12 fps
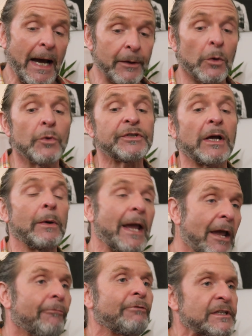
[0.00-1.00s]
And also
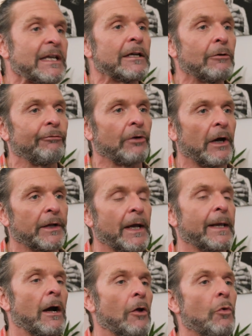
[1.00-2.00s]
every single
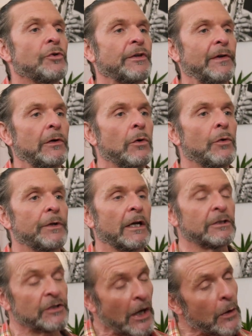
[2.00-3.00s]
Friday, I also record a
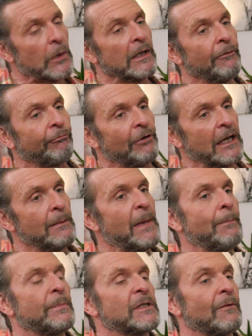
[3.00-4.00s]
totally free
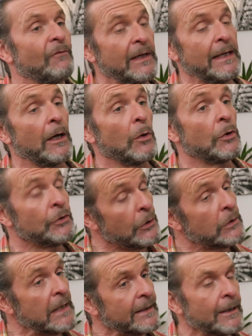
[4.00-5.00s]
members video
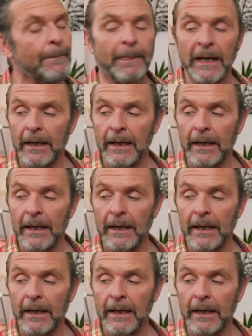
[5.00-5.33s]
newsletter.